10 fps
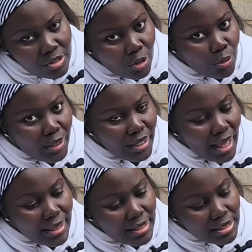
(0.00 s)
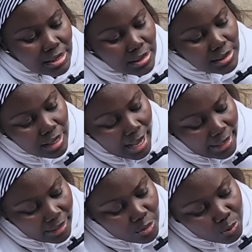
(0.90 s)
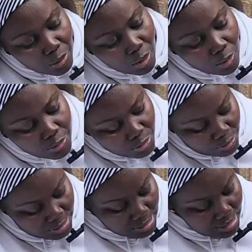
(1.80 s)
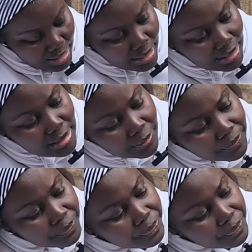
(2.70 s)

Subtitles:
So looking at the side as well, you could see that